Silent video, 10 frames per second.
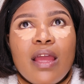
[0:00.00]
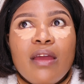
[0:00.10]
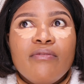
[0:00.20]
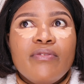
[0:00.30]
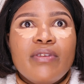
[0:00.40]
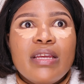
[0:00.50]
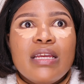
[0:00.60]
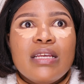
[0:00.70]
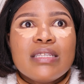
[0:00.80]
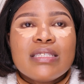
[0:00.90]

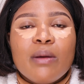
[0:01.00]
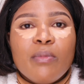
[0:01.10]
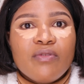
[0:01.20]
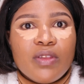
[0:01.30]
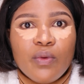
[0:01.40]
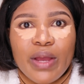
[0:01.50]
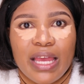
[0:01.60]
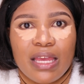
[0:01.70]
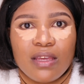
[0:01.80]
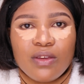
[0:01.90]
every step of the way.